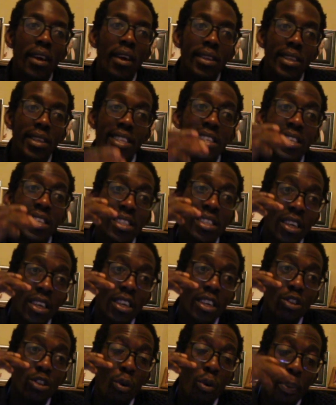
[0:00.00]
This is the
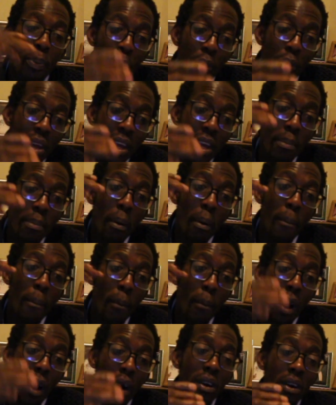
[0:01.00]
supreme
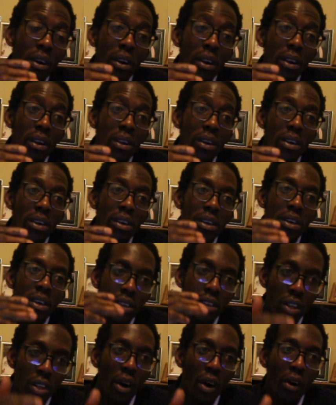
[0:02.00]
moral
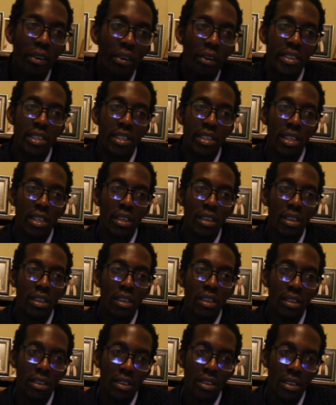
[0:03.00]
authority.
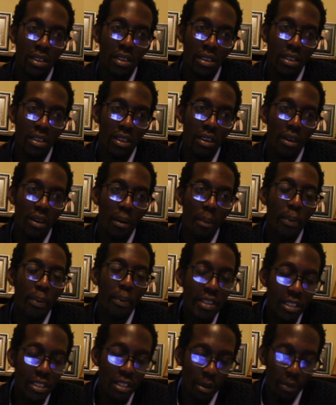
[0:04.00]

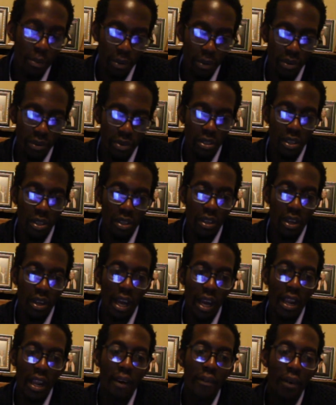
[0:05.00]
Principle.
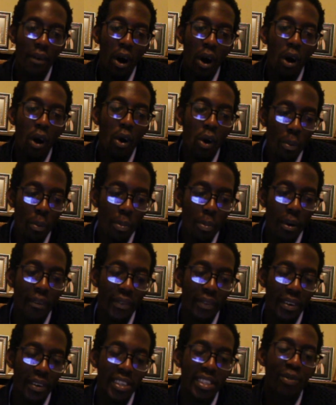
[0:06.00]
And I hope
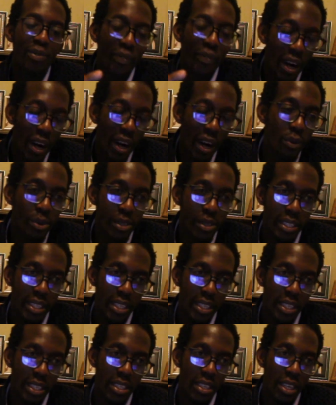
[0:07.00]
motherfuckers fuck with
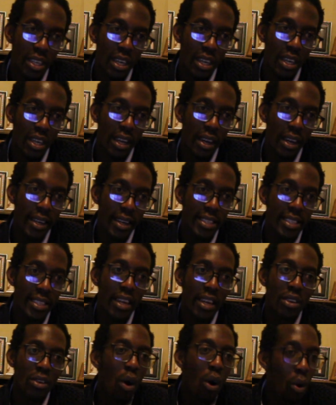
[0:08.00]
this and
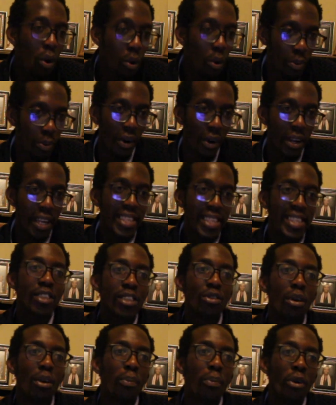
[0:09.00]
say, no, bro, let's get
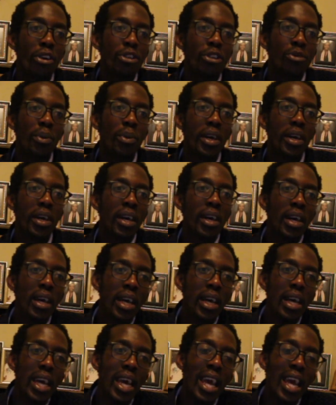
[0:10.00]
to a point where
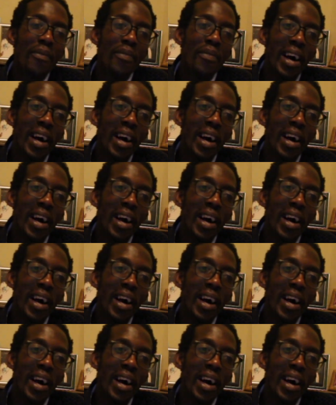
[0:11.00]
if